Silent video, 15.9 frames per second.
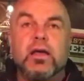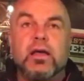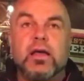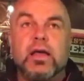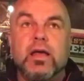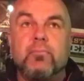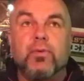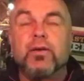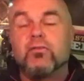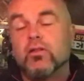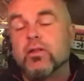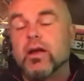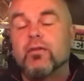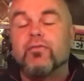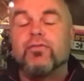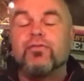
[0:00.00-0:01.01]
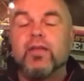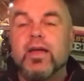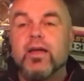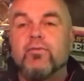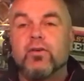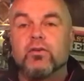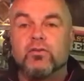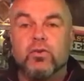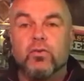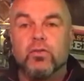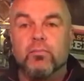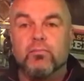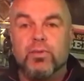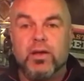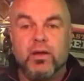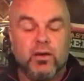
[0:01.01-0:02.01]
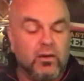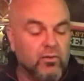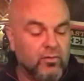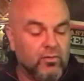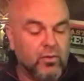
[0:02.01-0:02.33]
it brings a lot of flavor to the beer.